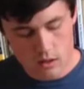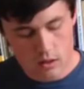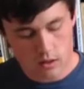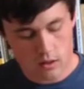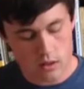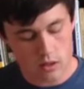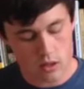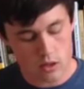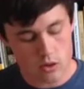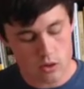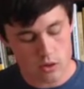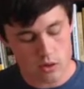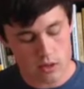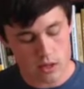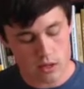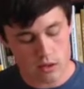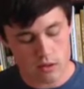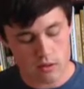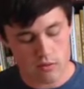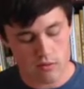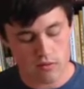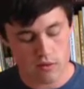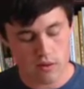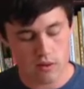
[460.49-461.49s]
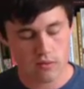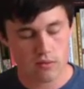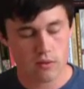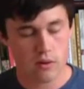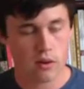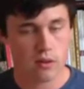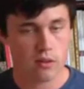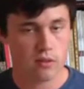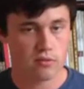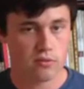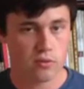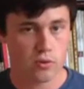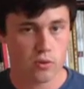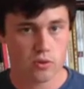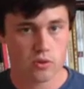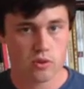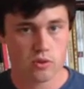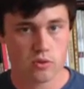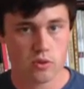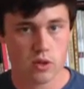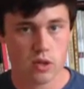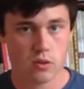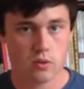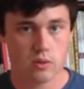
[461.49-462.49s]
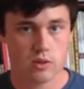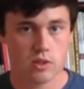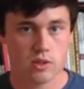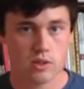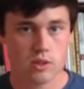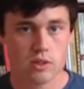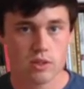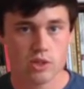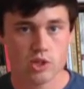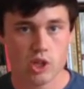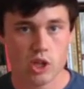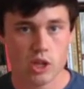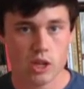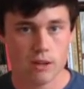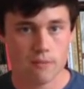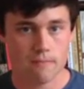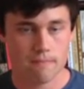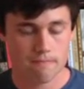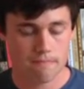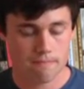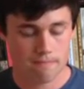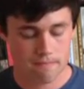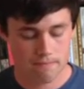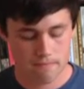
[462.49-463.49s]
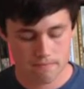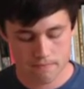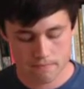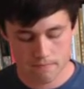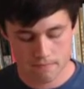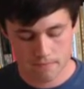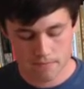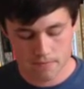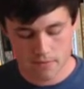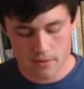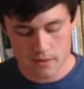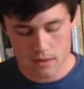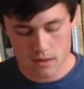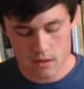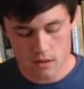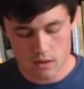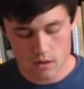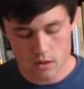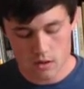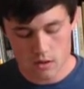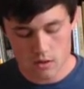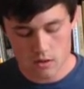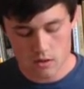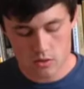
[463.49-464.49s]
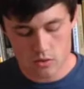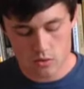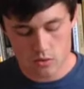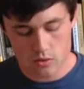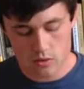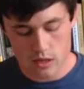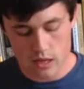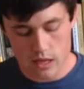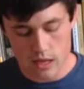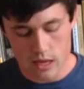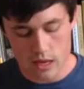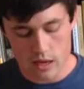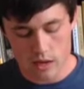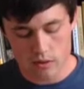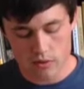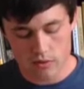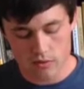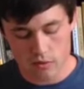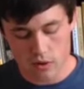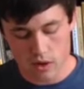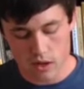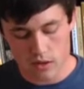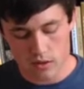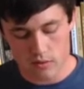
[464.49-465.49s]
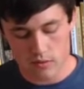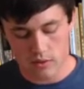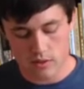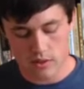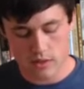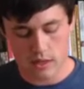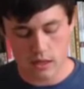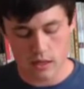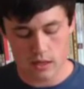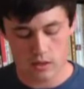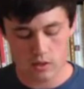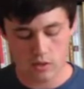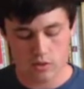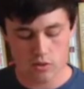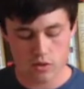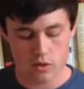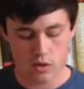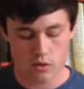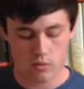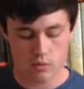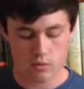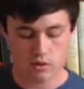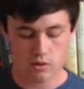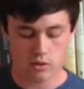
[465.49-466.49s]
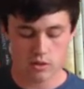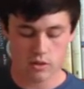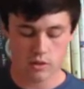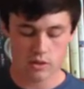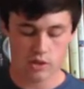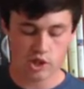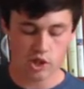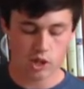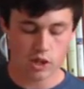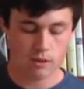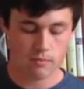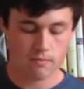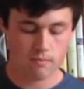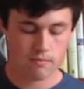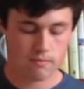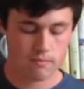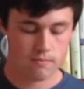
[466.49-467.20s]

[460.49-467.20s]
then going down to the 5th fret of the 4th string, which is a G, to the 8th fret of the 2nd string, which is a G.